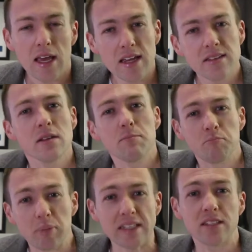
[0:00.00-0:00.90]
Is it
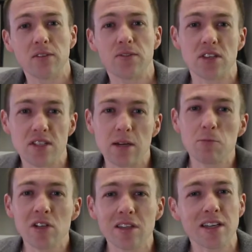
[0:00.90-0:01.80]
better for
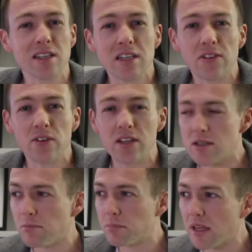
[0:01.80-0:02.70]
someone like Stephanie
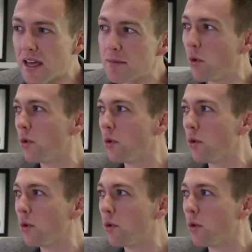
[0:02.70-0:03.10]
to blame